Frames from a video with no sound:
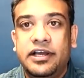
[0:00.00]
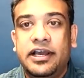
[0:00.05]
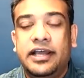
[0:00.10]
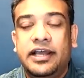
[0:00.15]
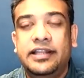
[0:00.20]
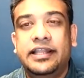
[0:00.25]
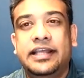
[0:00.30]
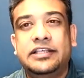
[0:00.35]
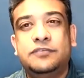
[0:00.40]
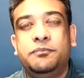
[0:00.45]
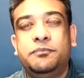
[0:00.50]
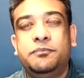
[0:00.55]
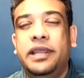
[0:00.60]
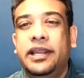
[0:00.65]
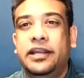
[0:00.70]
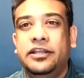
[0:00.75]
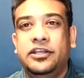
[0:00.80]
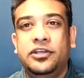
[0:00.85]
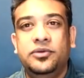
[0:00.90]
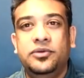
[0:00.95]
and that's
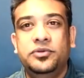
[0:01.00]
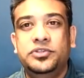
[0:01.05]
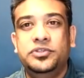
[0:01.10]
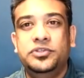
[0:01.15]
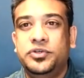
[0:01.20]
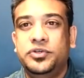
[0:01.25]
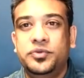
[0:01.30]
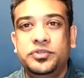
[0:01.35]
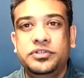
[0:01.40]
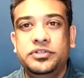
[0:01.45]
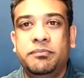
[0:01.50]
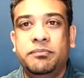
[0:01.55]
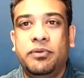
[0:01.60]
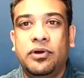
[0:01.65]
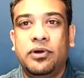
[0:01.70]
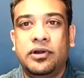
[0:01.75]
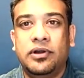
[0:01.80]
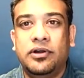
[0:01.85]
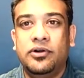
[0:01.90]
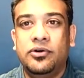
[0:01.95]
played a huge
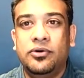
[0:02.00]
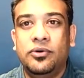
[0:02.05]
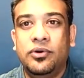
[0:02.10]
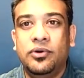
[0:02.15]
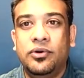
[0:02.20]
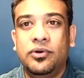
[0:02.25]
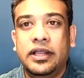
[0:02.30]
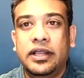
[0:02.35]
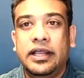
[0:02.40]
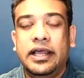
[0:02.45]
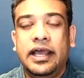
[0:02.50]
important role.